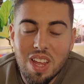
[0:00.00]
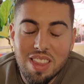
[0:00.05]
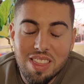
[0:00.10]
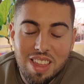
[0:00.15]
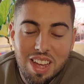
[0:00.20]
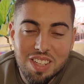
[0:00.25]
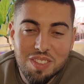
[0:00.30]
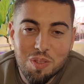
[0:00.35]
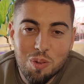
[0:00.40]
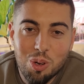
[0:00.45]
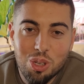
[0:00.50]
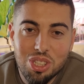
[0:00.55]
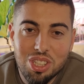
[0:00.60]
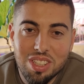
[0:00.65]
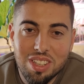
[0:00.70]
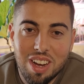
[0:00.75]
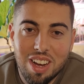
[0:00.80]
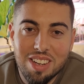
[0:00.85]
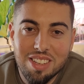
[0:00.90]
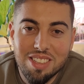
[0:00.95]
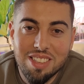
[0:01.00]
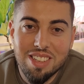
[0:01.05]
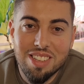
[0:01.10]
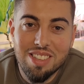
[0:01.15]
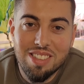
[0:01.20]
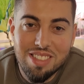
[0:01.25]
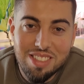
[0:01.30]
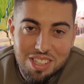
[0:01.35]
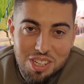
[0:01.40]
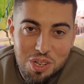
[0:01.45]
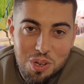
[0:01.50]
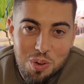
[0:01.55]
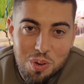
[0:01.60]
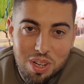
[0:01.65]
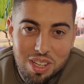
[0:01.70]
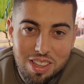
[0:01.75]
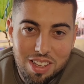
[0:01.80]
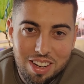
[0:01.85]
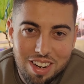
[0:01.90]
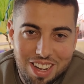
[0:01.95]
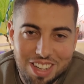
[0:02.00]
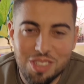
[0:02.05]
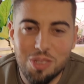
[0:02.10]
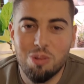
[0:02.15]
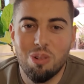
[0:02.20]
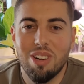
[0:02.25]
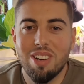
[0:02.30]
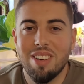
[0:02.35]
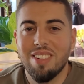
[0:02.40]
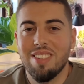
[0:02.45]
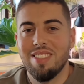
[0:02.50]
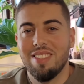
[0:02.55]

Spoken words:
Thanks for watching, guys. See you in the next one.